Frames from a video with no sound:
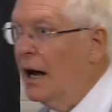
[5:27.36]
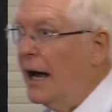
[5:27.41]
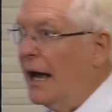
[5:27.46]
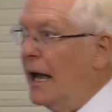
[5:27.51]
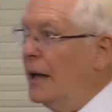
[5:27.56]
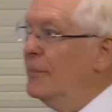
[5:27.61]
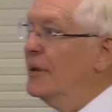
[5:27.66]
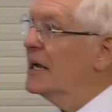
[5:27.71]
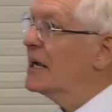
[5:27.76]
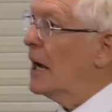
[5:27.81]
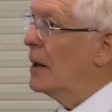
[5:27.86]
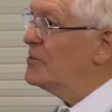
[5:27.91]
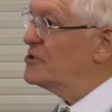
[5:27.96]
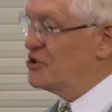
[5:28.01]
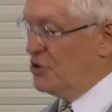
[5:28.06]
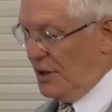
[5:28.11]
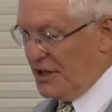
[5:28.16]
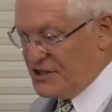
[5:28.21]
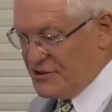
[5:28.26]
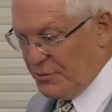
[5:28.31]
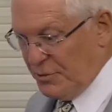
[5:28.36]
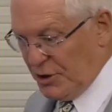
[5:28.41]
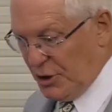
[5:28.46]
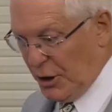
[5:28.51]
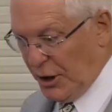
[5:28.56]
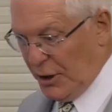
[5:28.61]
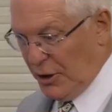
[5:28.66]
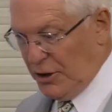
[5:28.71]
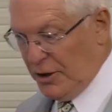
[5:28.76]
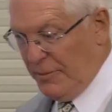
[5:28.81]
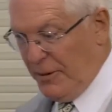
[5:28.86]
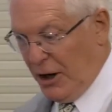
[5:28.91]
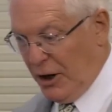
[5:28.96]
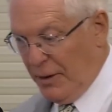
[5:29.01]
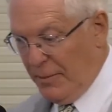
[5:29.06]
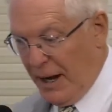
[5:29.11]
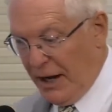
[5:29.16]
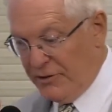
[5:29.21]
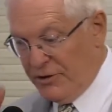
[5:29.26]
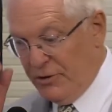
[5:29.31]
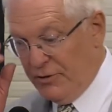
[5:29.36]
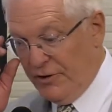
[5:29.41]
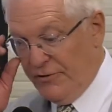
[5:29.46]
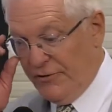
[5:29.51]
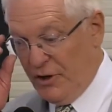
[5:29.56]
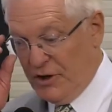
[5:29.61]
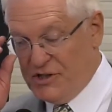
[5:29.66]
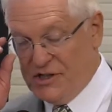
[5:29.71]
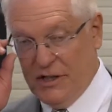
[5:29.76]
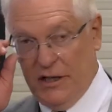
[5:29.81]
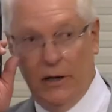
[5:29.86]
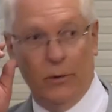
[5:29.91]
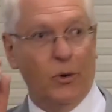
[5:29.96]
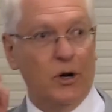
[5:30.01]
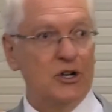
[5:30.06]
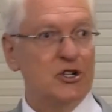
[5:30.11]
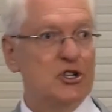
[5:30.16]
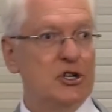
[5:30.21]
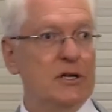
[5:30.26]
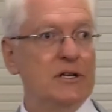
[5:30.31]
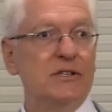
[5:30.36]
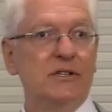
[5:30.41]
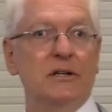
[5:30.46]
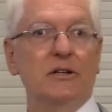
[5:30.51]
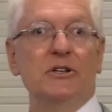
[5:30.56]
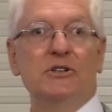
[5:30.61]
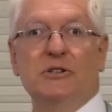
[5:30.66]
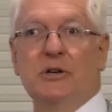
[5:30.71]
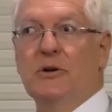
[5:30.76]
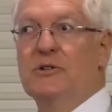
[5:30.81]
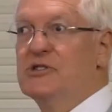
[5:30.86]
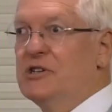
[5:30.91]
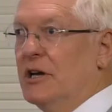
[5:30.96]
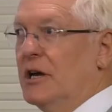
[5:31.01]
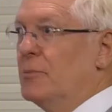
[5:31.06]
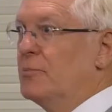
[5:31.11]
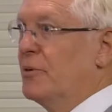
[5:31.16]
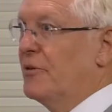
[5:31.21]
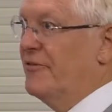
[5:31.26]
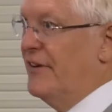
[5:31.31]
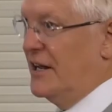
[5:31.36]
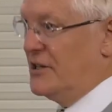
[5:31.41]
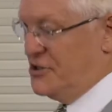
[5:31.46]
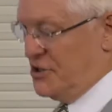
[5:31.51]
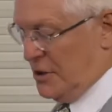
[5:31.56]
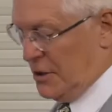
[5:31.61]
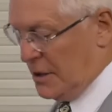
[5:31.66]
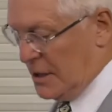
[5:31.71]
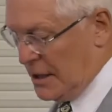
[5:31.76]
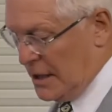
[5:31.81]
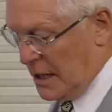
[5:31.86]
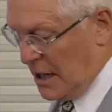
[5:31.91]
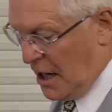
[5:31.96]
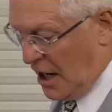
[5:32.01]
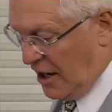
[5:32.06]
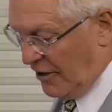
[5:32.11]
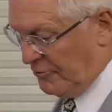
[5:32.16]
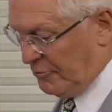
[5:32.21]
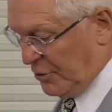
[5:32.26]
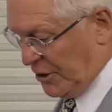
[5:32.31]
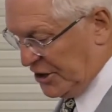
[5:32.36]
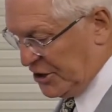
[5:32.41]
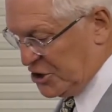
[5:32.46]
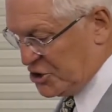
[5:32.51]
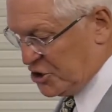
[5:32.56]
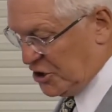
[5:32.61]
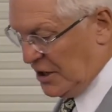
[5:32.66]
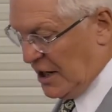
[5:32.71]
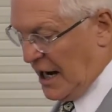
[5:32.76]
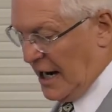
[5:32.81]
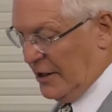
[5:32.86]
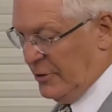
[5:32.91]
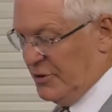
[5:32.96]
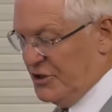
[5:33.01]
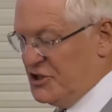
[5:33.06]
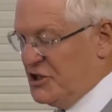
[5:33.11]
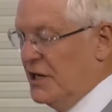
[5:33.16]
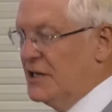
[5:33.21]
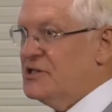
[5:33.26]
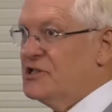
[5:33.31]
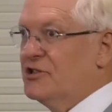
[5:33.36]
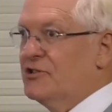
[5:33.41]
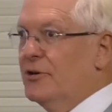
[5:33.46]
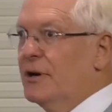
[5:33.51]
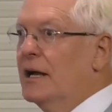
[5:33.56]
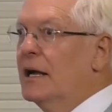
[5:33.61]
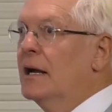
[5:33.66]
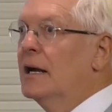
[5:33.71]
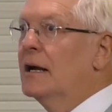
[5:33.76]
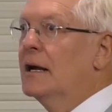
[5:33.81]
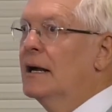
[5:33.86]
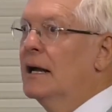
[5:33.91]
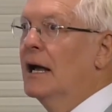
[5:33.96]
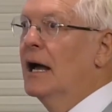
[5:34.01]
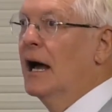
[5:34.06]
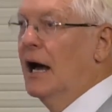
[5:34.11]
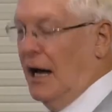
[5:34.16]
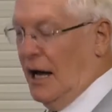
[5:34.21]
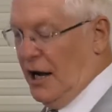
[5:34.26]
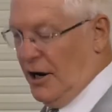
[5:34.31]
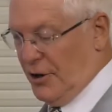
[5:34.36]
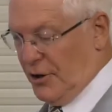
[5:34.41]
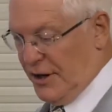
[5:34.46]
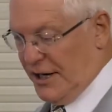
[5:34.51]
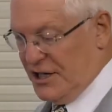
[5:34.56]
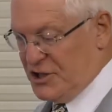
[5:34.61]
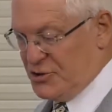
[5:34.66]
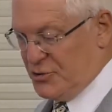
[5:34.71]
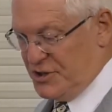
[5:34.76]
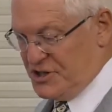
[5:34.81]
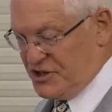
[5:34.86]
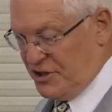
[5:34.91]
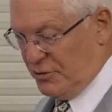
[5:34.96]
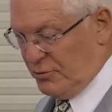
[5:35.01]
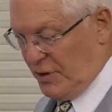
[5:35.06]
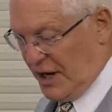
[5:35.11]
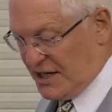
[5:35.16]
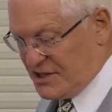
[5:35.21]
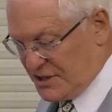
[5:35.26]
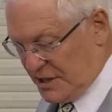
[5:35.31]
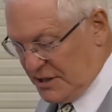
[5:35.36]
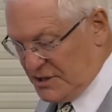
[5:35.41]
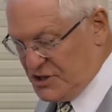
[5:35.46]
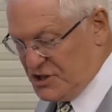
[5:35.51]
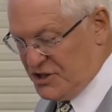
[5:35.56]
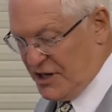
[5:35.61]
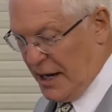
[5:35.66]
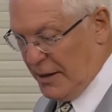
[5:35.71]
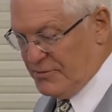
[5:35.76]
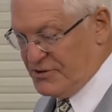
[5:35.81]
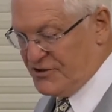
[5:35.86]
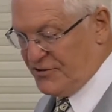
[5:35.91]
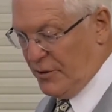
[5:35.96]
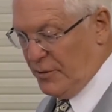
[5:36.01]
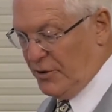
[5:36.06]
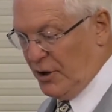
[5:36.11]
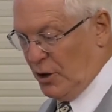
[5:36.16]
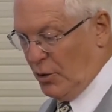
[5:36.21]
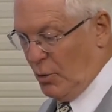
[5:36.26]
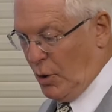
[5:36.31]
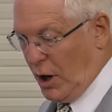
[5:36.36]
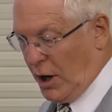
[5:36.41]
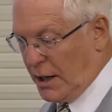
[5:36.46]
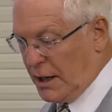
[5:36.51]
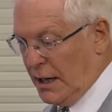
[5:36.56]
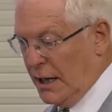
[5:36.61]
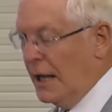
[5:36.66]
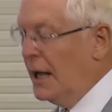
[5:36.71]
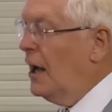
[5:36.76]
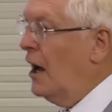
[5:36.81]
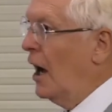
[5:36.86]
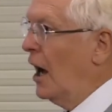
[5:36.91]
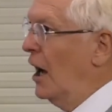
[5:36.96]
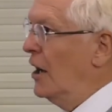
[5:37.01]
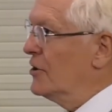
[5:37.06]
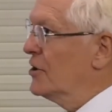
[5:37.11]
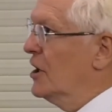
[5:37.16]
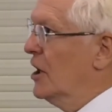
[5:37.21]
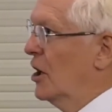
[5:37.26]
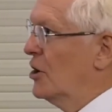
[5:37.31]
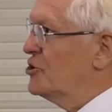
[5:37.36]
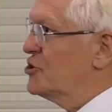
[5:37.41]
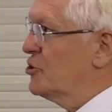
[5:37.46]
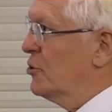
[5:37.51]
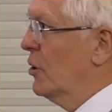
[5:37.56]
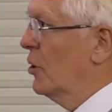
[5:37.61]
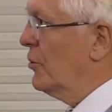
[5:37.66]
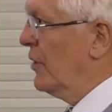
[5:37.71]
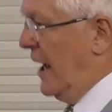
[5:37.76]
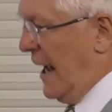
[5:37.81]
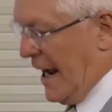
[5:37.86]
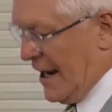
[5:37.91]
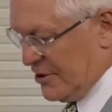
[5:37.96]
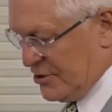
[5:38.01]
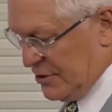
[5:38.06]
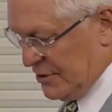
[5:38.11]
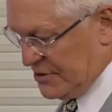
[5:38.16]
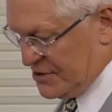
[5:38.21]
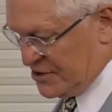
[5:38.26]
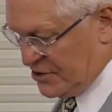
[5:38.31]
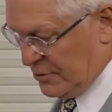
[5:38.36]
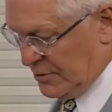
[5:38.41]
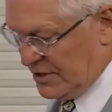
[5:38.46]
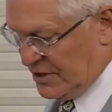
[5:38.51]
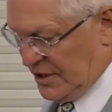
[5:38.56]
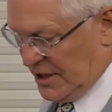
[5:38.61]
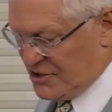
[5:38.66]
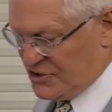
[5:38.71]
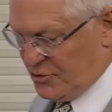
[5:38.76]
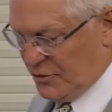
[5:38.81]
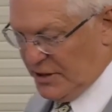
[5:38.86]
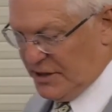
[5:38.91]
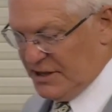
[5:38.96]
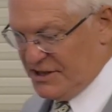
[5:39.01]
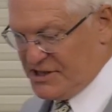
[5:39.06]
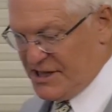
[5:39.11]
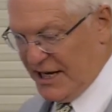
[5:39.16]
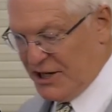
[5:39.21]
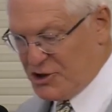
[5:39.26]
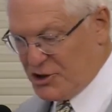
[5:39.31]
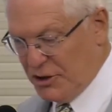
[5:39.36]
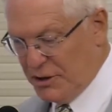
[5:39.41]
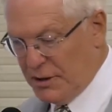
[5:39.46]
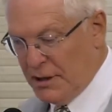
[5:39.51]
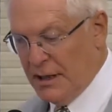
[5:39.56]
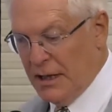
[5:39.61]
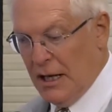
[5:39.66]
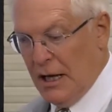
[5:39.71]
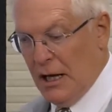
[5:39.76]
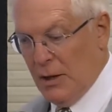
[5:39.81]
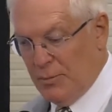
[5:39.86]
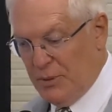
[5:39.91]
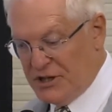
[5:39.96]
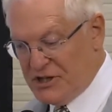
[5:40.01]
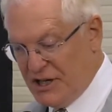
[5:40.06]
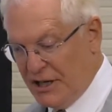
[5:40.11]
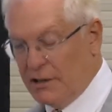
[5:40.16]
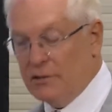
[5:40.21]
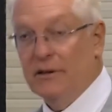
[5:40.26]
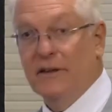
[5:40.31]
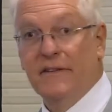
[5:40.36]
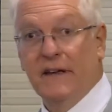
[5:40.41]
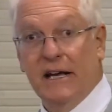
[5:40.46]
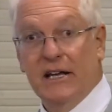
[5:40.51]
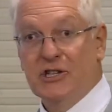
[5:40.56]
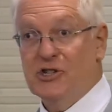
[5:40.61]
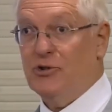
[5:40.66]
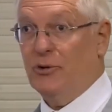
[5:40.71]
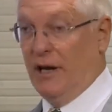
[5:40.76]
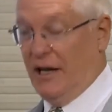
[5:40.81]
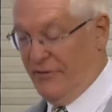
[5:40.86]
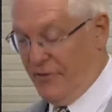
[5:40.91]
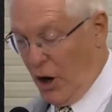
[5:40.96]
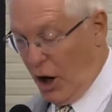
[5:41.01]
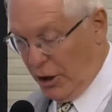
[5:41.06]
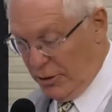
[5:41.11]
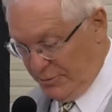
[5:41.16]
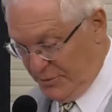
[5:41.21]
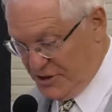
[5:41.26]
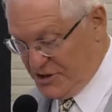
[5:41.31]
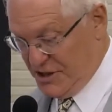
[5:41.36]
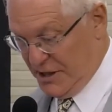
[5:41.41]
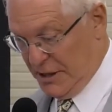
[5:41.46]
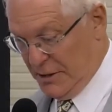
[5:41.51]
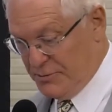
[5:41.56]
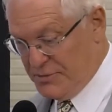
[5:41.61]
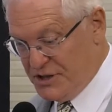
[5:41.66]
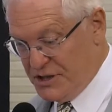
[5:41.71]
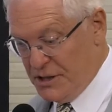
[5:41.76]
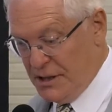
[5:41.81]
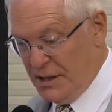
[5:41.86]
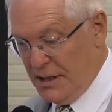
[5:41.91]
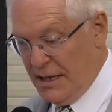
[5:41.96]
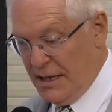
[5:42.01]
Amy comes to us from Loyola Marymount University, where she's an associate professor of British and Irish history. Her interest in Ruskin stems from her work on cultural reactions to industrialization, particularly the history of art museums